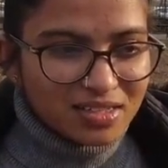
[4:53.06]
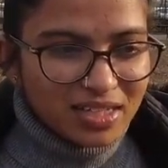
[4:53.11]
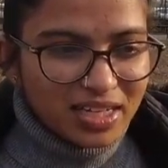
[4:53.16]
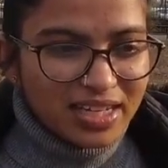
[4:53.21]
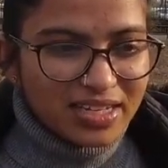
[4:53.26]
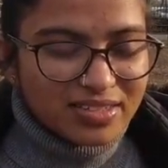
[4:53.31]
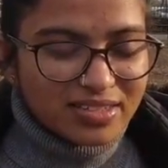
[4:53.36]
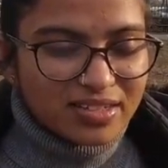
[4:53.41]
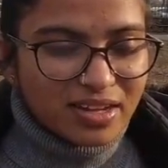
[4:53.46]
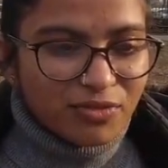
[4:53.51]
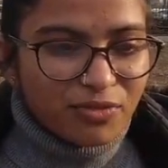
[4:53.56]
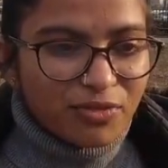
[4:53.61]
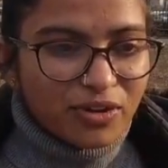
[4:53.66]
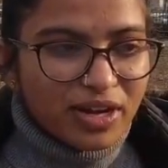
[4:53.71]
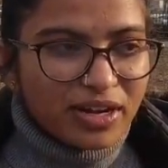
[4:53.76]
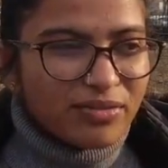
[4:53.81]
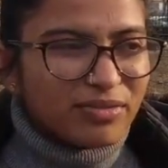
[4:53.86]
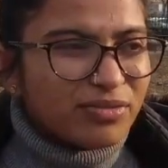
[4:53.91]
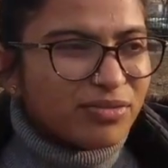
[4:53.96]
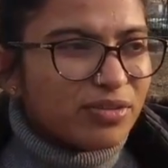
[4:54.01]
is
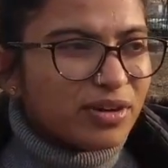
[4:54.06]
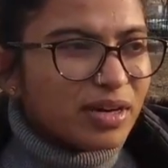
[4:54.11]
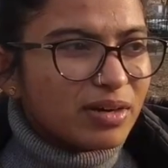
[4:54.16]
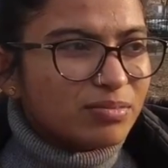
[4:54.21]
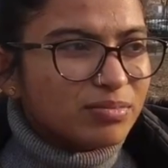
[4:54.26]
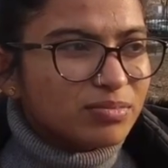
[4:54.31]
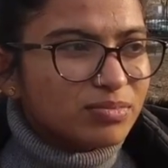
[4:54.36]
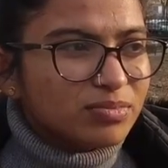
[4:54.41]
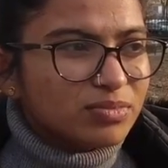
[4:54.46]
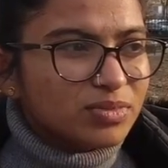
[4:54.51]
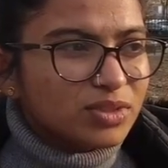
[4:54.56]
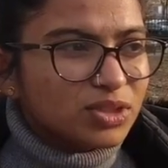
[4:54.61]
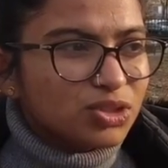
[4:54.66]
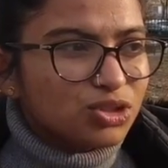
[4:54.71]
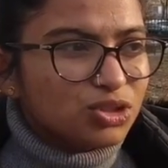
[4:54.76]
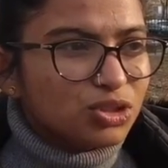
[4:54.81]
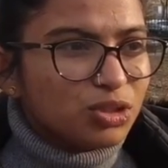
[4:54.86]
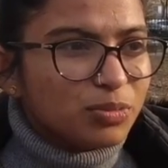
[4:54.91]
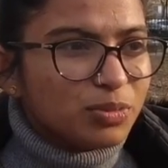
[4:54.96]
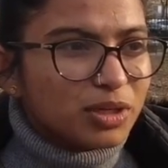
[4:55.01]
suffering from
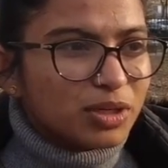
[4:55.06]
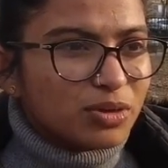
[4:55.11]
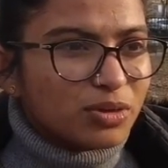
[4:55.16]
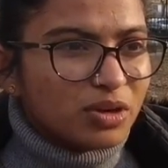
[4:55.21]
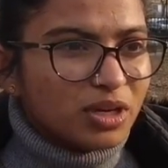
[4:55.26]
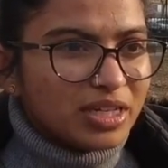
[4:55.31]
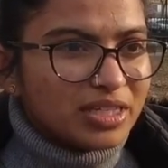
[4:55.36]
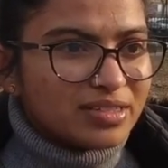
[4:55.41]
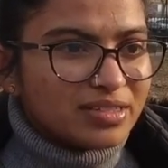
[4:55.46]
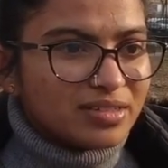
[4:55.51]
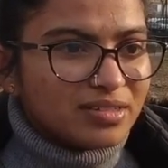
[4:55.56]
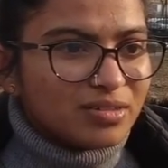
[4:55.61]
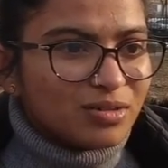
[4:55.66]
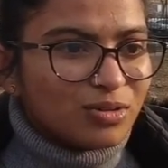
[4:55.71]
tuberculosis.